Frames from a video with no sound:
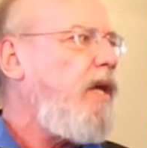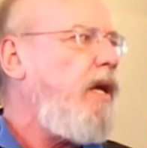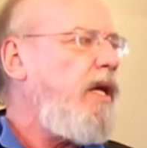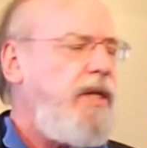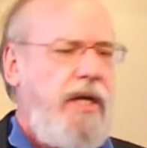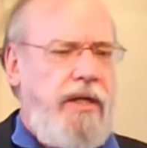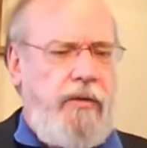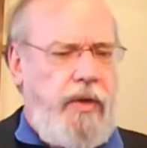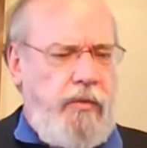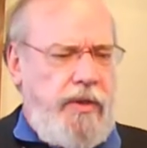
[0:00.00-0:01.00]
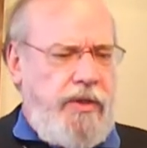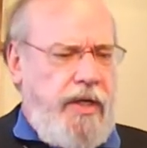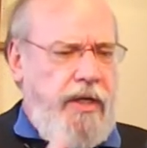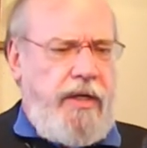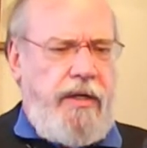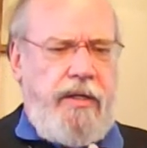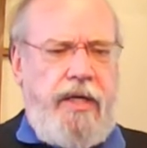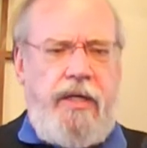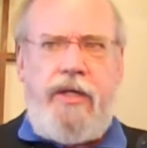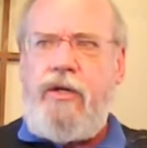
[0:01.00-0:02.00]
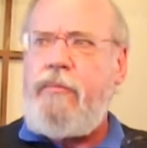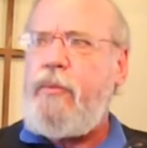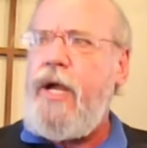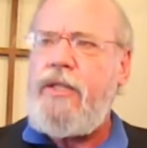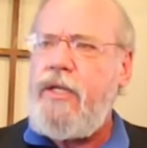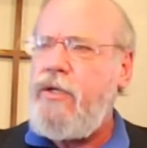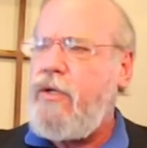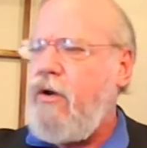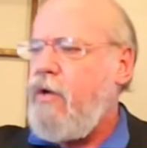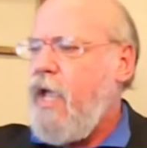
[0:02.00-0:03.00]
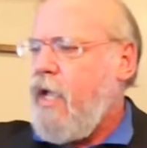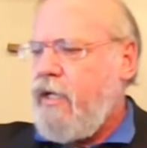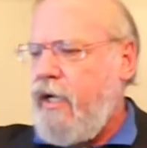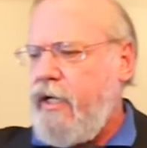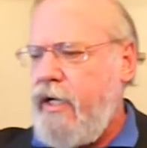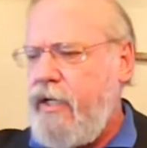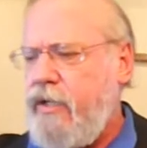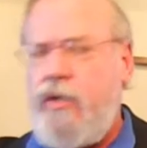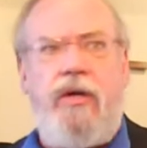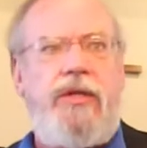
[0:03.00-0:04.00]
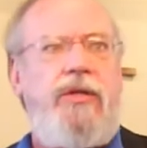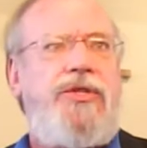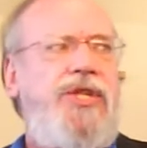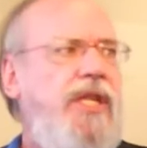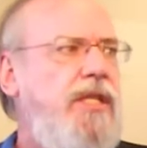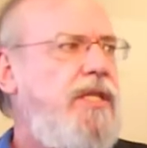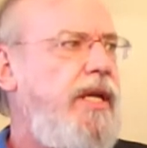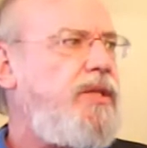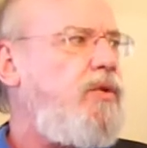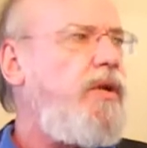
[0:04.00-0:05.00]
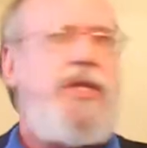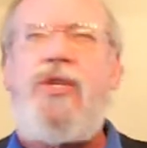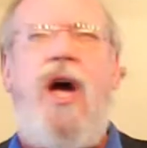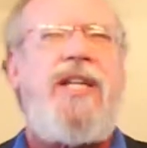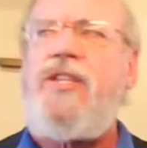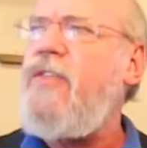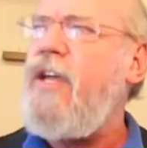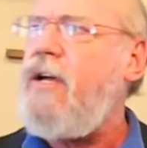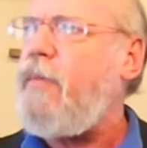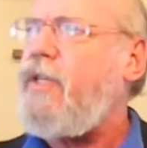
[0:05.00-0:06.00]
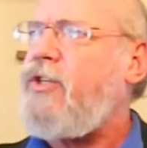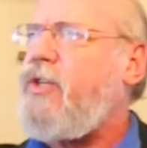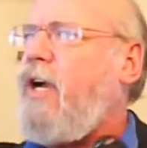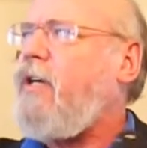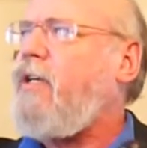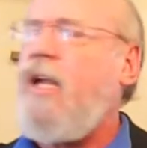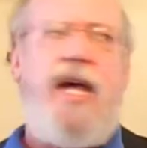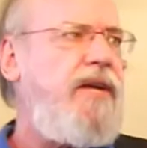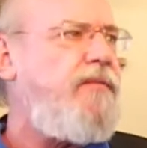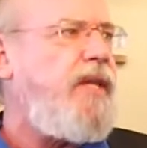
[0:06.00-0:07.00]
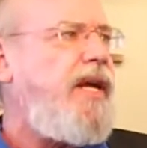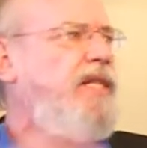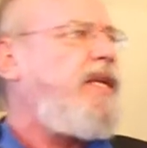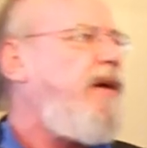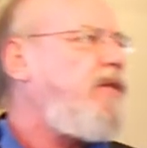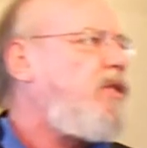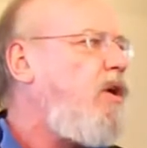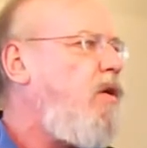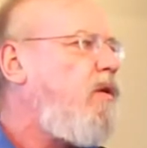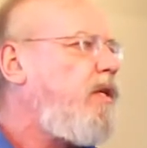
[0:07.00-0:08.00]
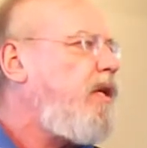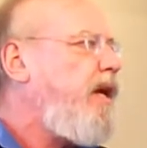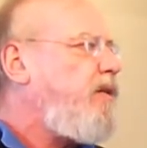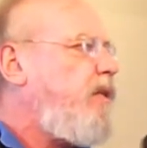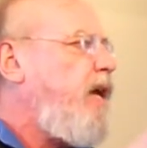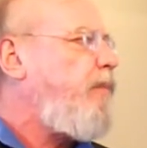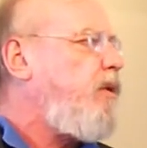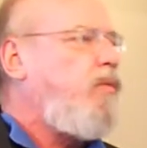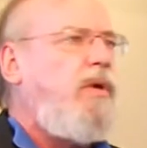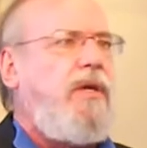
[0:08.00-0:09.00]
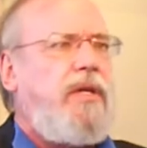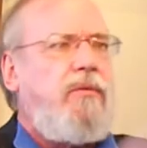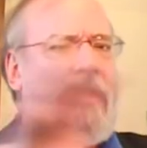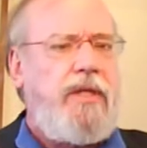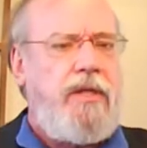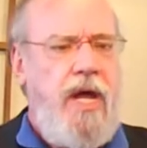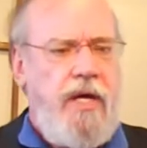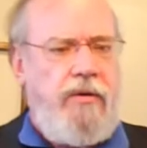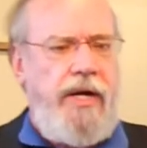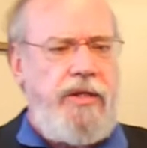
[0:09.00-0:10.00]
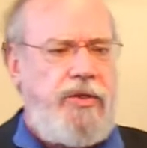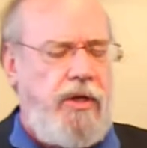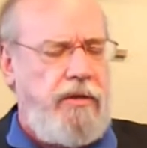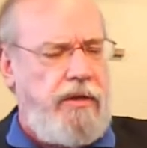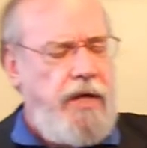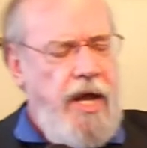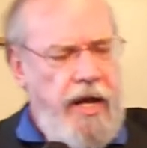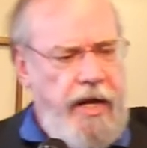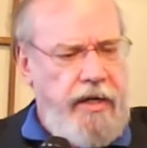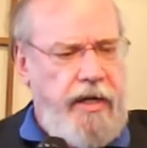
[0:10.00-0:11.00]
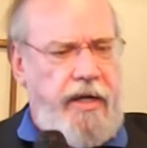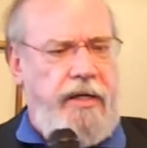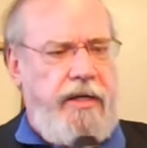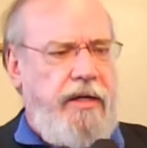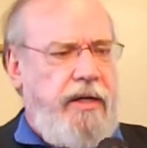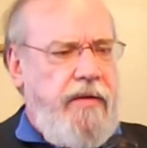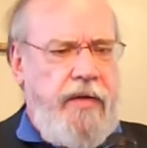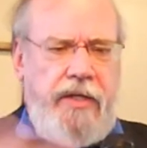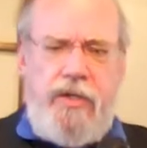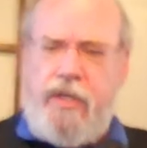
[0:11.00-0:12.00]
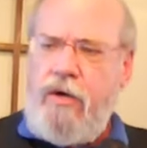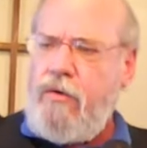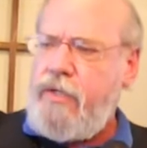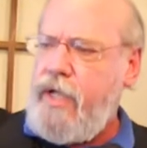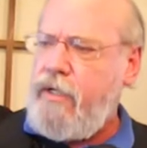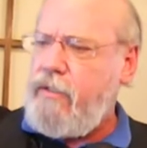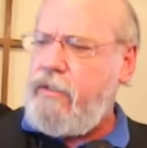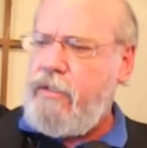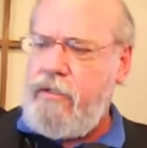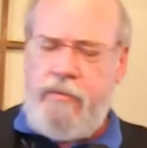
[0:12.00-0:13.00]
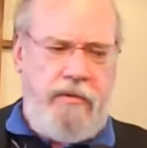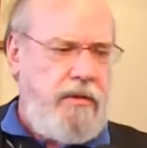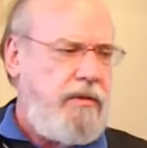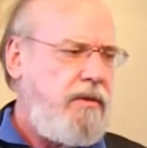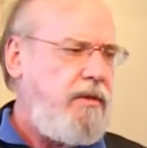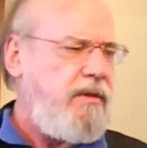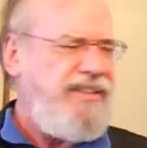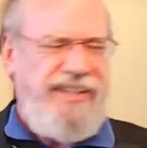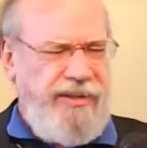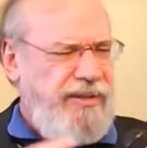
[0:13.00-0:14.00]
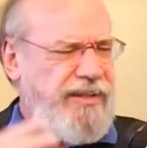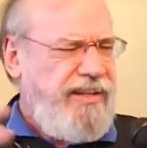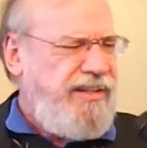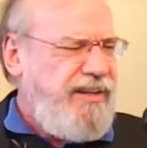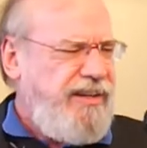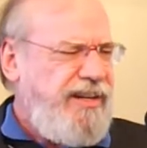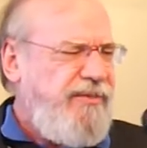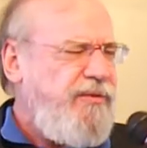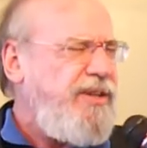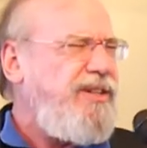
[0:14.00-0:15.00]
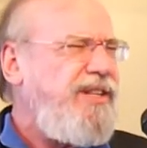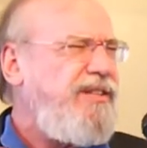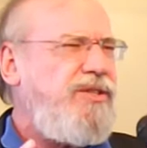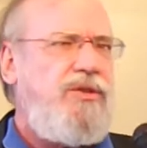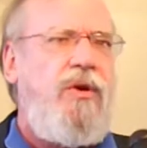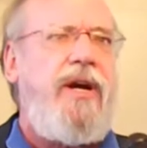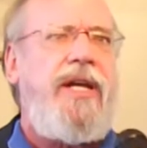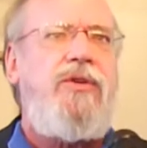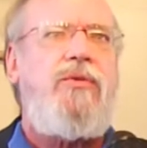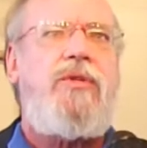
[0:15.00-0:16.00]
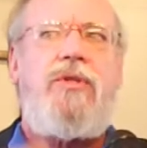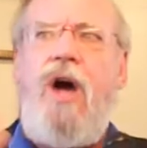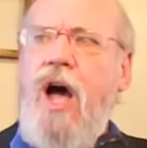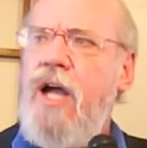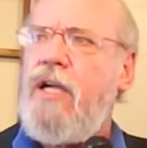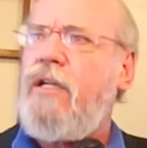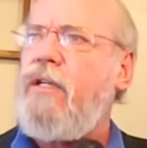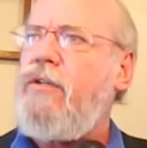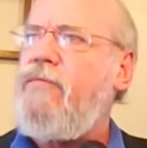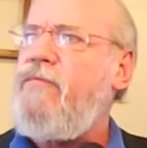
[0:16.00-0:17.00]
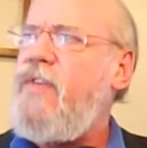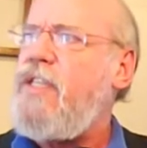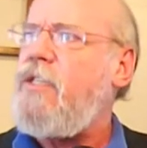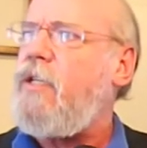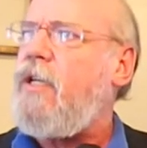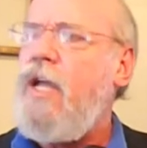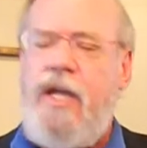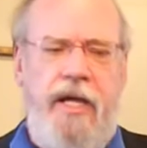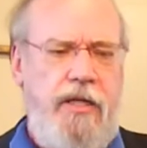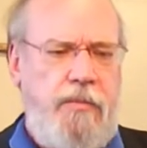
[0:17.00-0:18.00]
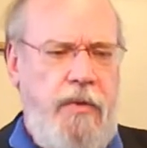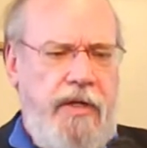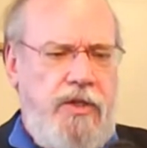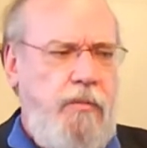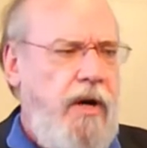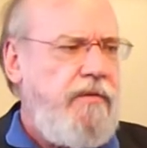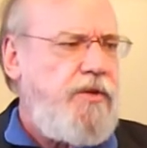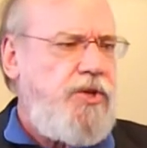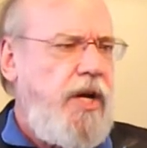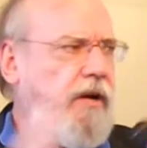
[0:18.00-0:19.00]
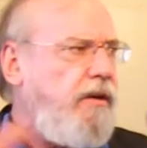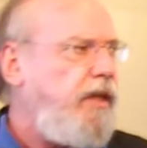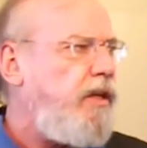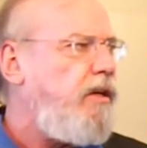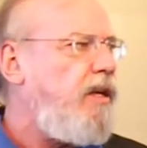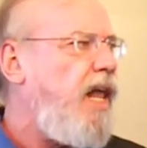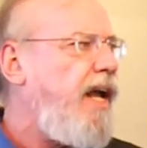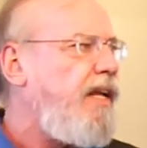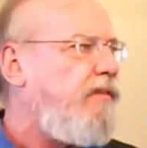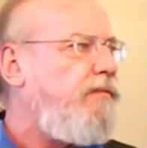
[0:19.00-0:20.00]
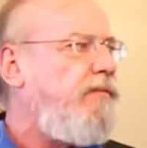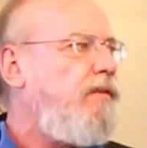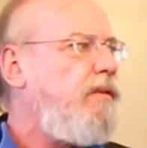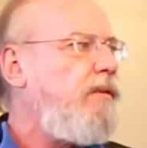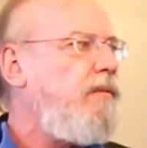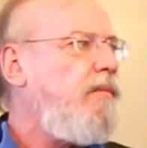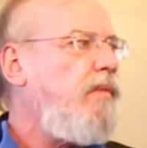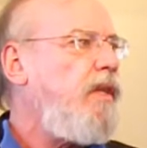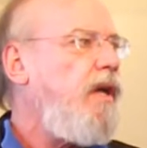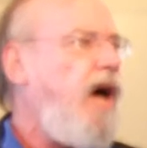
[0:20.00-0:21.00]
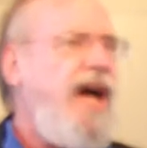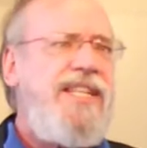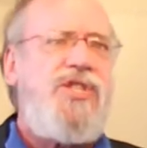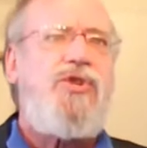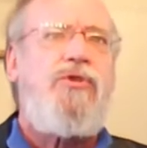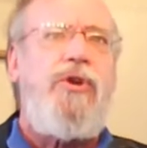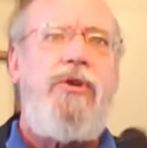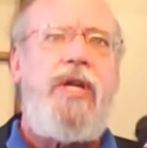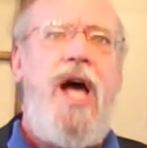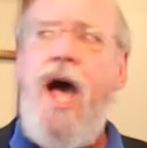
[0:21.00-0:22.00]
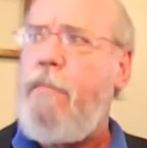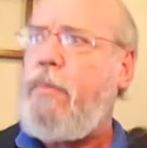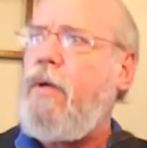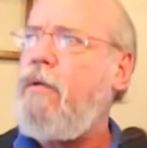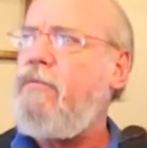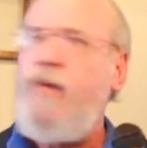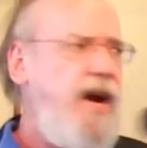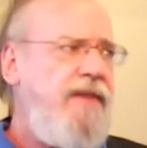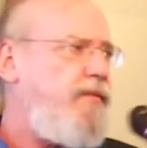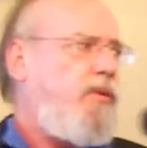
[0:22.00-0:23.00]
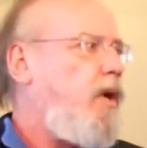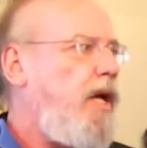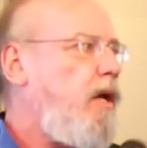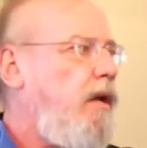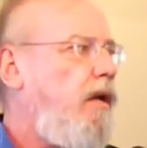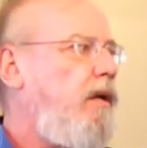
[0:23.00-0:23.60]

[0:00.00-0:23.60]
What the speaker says: And when you're done here getting your bread, then you go and you got your cheese next door and you talk to them and you share your life and they ask how it's going and how's it happening at work and with the grandchildren. And then you go down to the every little store and you talk and you visit and it's part of sharing your life. I screwed it up for everyone.